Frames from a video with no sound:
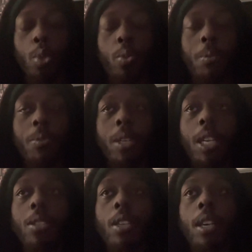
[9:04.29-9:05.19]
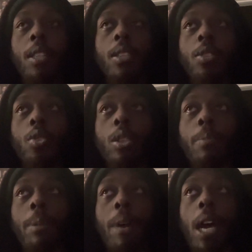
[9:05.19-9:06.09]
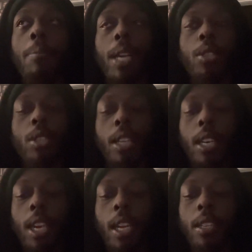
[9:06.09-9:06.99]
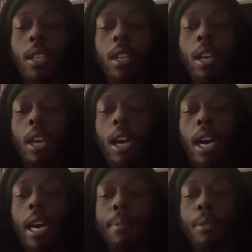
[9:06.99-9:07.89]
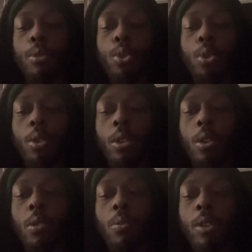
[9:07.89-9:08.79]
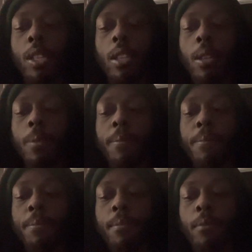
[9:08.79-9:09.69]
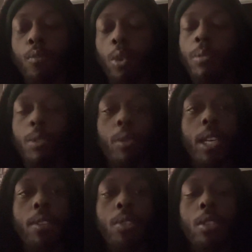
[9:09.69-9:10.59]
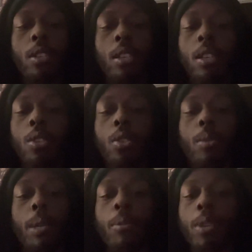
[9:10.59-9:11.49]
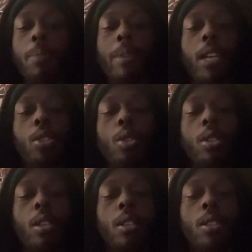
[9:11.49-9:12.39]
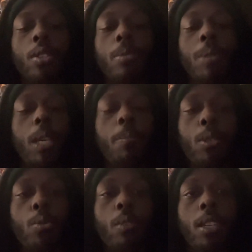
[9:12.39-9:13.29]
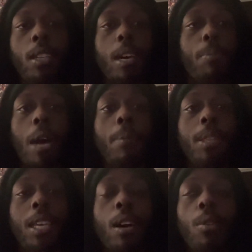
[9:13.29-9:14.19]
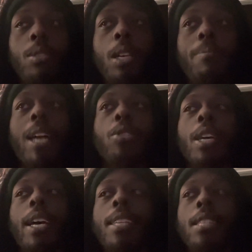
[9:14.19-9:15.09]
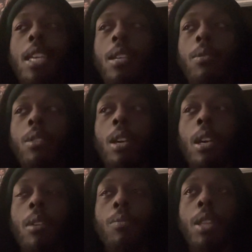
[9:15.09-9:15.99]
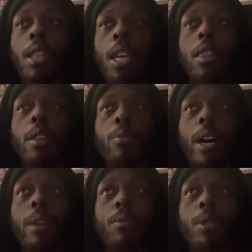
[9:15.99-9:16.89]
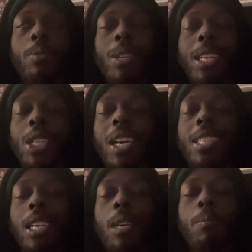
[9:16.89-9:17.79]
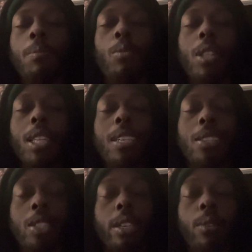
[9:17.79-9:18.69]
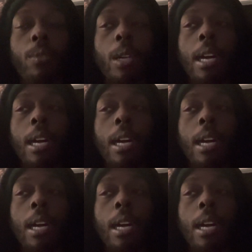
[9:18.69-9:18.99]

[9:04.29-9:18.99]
Roman Reigns, this is going to be my match of the night candidate. I'm going to go with Roman Reigns. It's going to be a great match. There's some heat between it. Probably the only match that has heat within the rivalry, which has heat within itself.